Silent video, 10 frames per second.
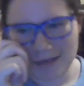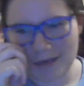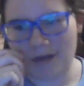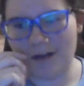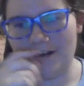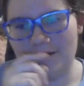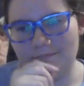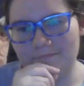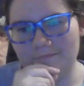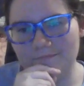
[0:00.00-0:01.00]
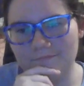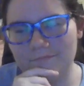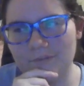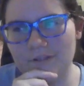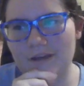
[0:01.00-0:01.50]

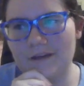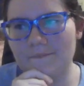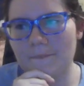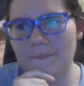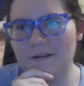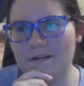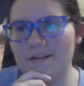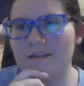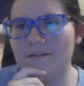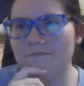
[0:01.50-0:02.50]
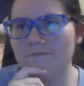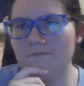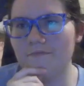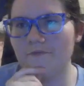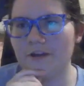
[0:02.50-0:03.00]
But yeah, and he
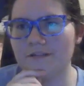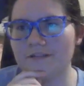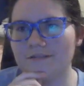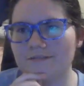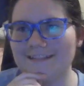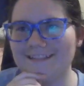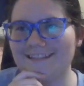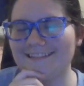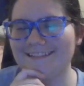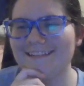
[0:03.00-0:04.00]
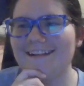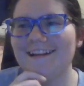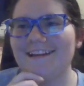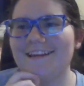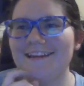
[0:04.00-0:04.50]
fights.
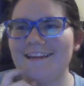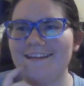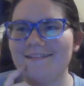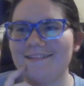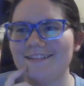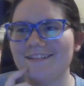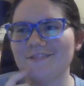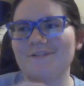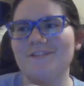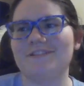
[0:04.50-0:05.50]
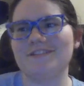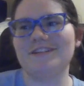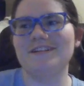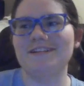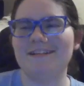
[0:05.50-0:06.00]
he deals with
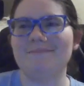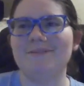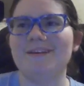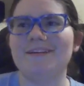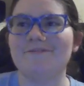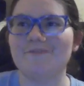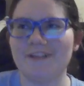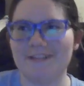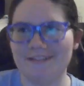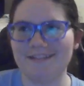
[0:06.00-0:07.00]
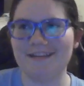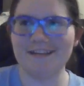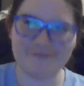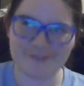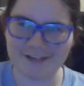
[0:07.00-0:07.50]
Jean and being conflicted, and
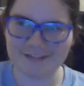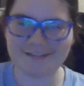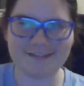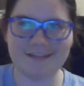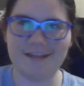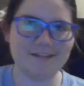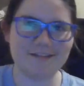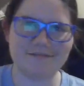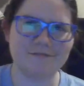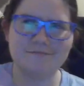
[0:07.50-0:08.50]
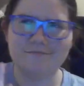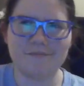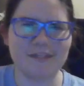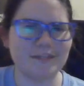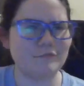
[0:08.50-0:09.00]
he fights, and that's
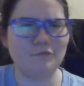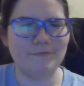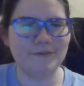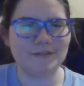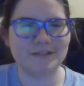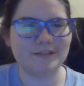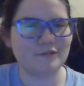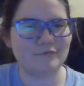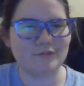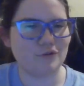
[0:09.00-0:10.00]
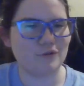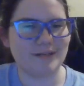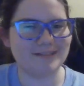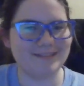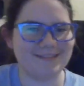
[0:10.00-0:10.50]
what Wolvie does. So it's great.